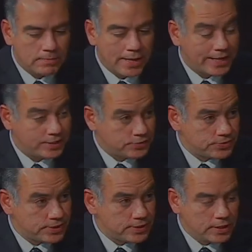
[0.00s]
my
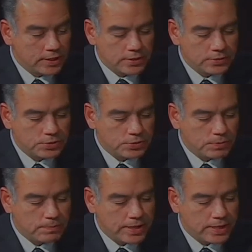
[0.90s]
agency
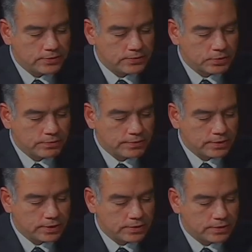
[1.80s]
to be sort of
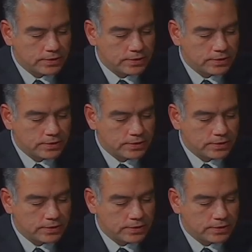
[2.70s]
the,